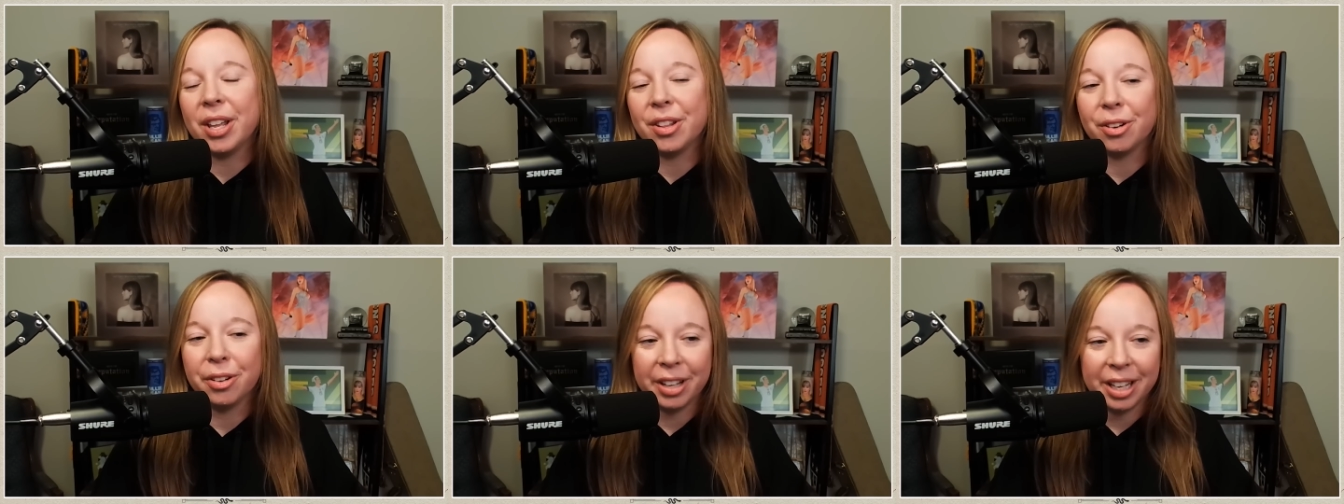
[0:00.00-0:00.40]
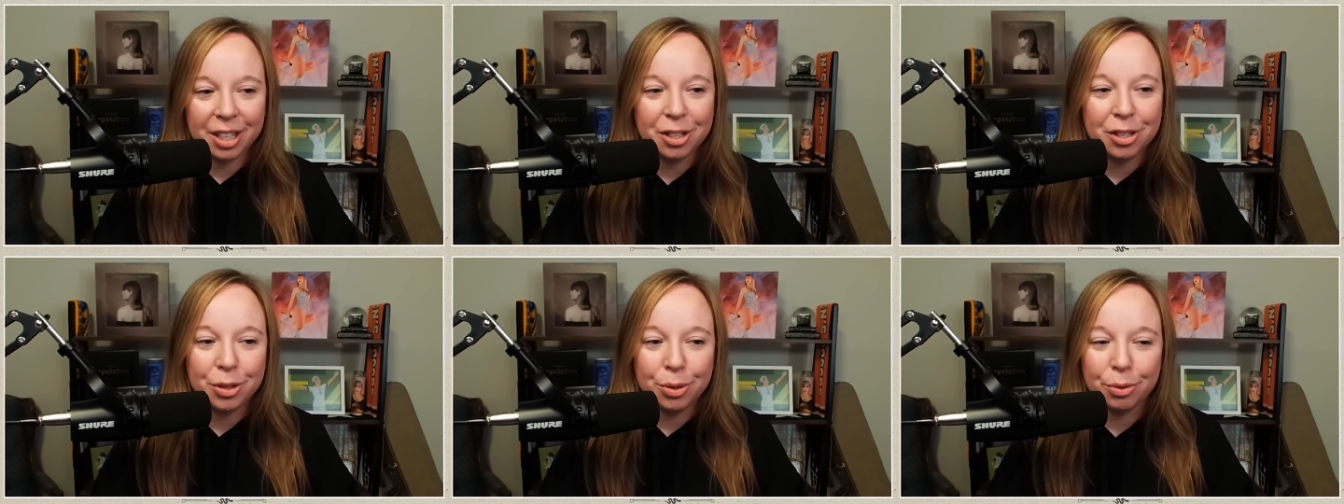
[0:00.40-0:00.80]
they're
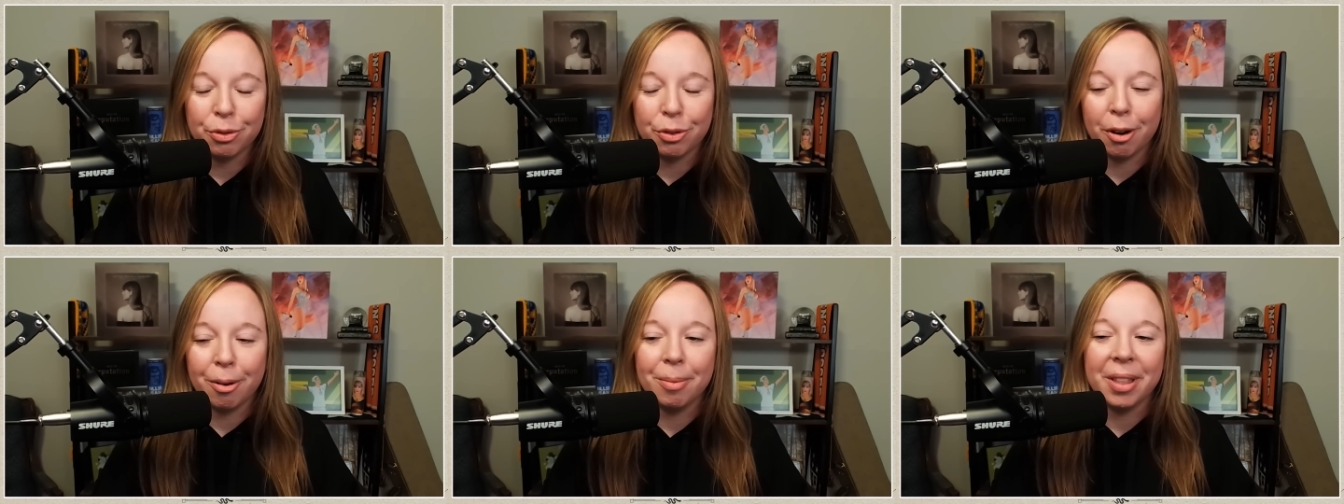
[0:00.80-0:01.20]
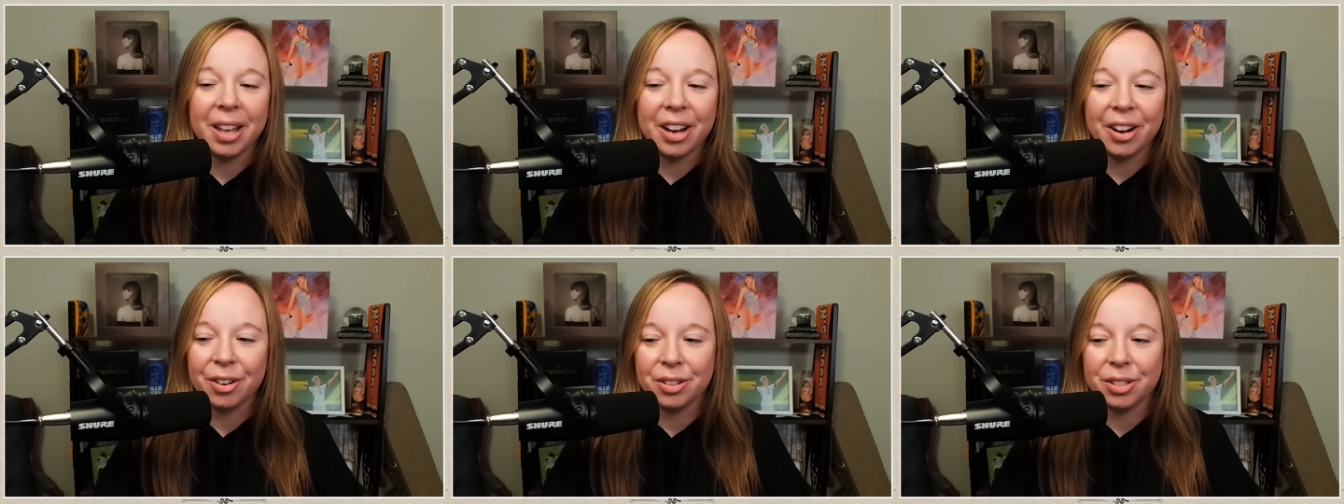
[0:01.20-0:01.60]
linked to from the
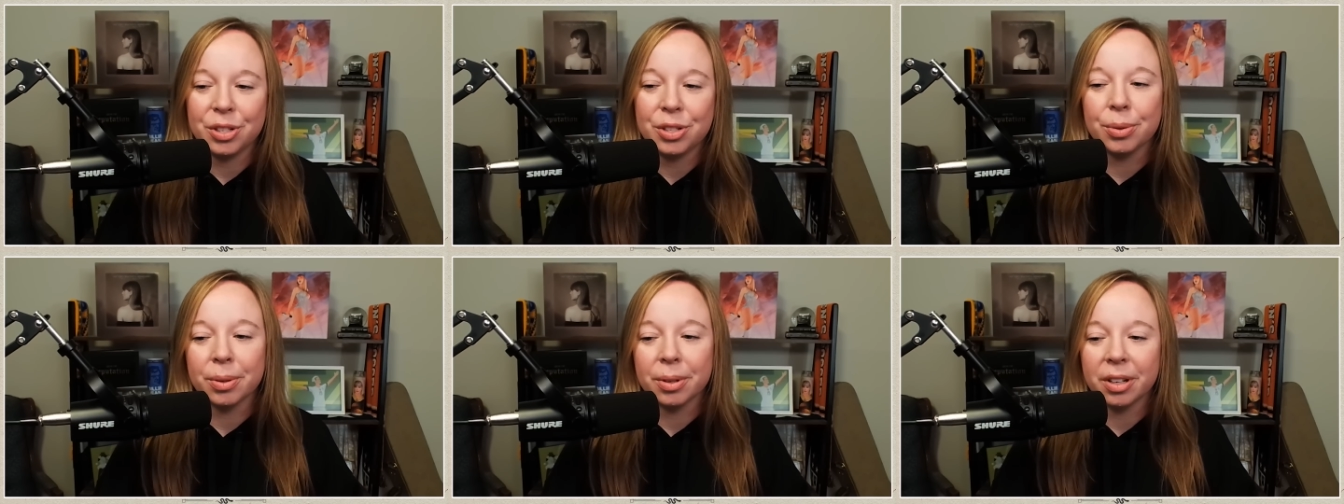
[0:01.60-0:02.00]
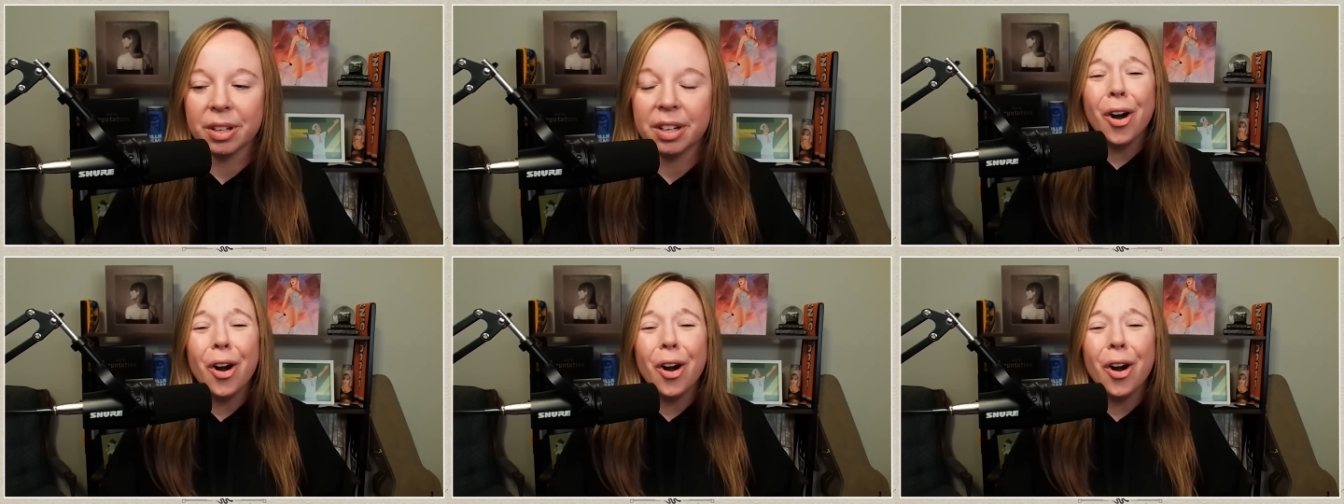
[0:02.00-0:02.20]
Eras Tour